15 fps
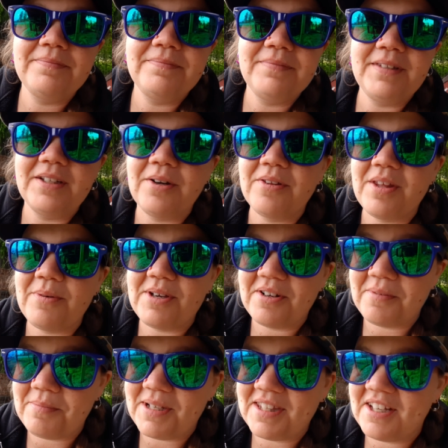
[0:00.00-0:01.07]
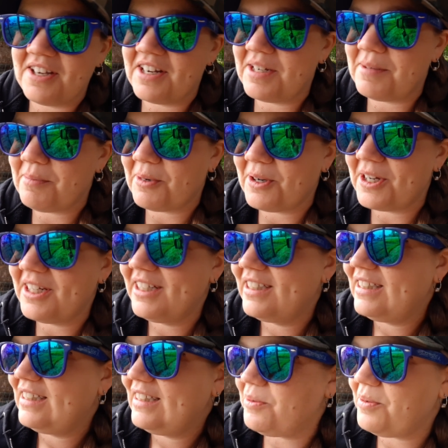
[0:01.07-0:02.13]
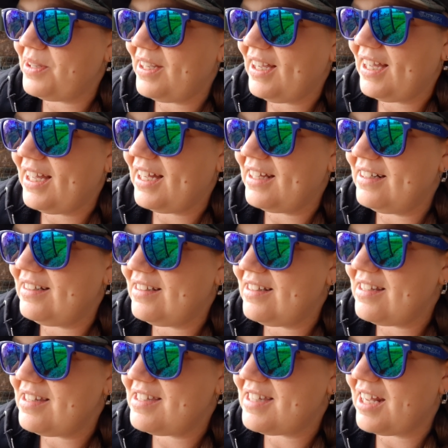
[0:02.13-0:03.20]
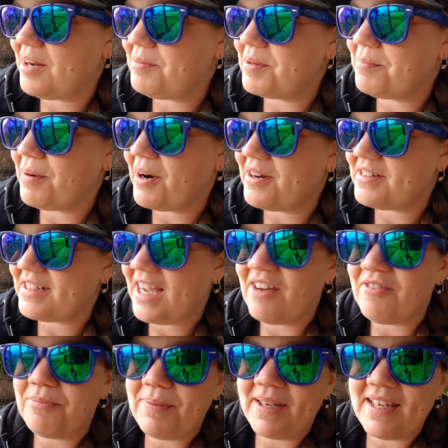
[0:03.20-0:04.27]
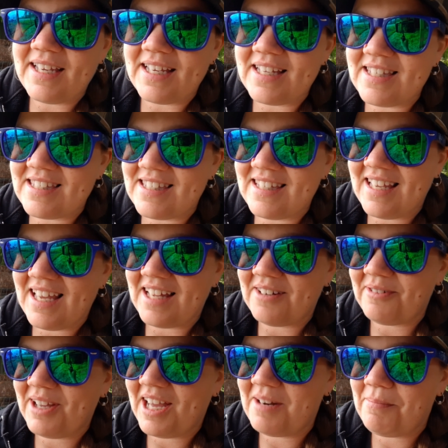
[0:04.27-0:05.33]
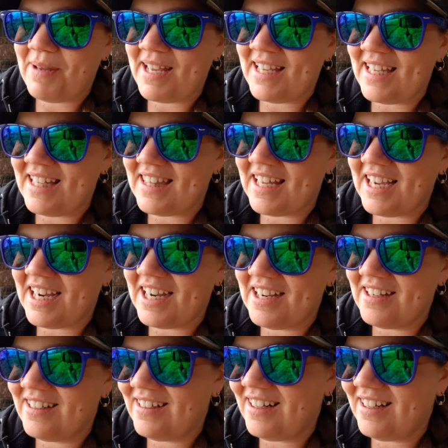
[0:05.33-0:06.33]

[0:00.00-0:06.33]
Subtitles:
you know, that we couldn't be there anymore. We had set up the barn to have pigs, and we had Pinky there